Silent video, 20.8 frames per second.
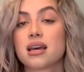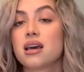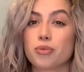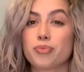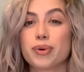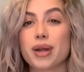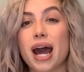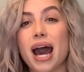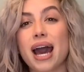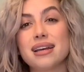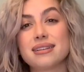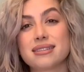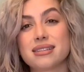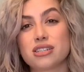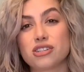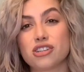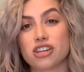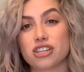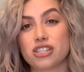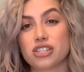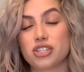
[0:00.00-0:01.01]
but I
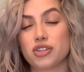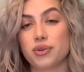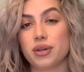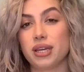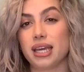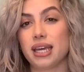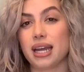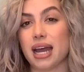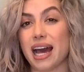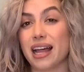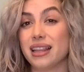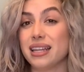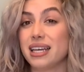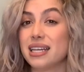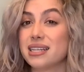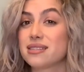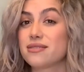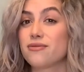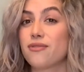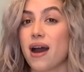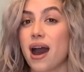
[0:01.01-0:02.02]
suggest doing it at
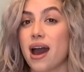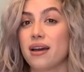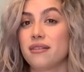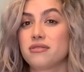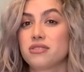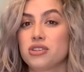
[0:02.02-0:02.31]
least 5.